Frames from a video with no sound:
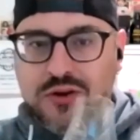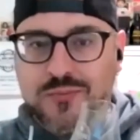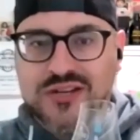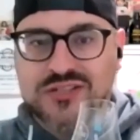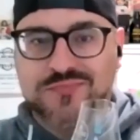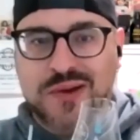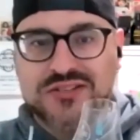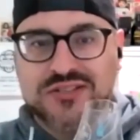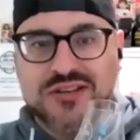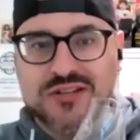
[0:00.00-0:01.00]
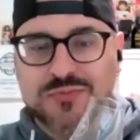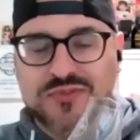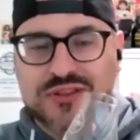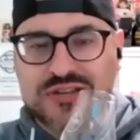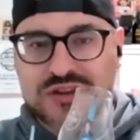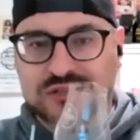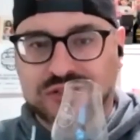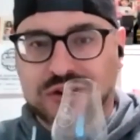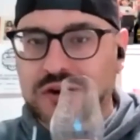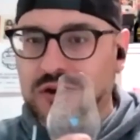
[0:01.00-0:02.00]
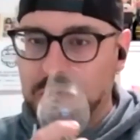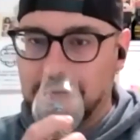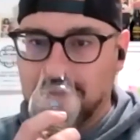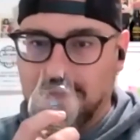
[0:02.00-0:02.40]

A little bit of spiciness with the yeast there.